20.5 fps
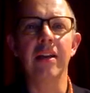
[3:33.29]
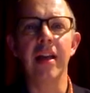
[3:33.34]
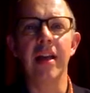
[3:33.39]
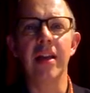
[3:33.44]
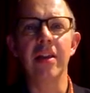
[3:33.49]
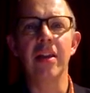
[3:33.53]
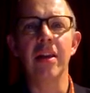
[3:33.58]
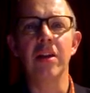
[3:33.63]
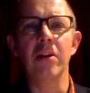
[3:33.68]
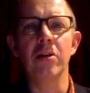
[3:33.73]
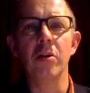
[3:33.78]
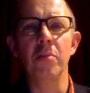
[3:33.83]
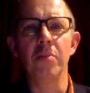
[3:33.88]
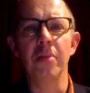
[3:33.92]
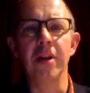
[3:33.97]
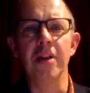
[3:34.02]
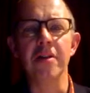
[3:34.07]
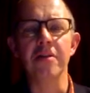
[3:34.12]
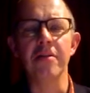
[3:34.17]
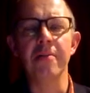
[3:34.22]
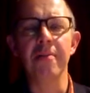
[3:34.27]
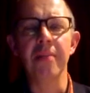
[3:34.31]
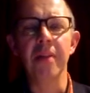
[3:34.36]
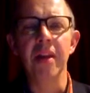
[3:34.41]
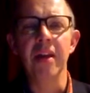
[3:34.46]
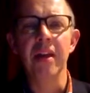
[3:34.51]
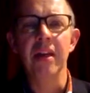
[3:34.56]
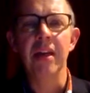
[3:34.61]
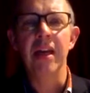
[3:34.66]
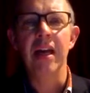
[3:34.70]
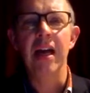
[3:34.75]
in their companies.
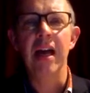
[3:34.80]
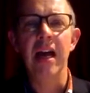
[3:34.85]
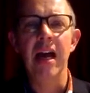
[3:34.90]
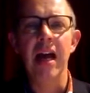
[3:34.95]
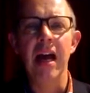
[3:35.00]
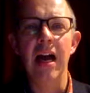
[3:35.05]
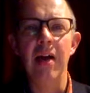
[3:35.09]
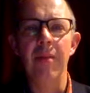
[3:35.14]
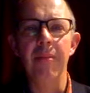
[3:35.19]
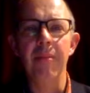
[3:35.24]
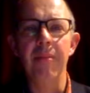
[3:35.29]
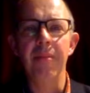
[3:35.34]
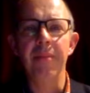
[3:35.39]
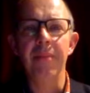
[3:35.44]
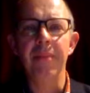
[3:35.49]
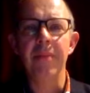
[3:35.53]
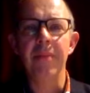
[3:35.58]
And